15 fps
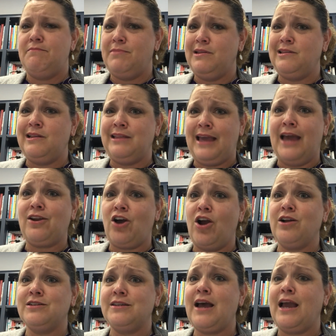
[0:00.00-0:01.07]
But Lilly had a
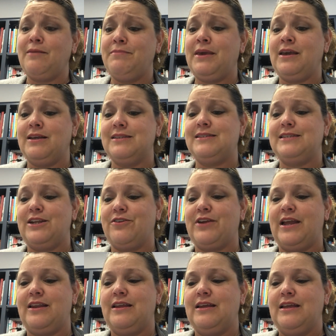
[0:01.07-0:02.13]
hard time being
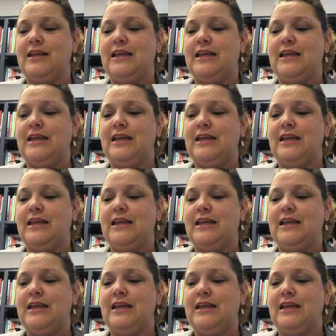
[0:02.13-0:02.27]
considerate.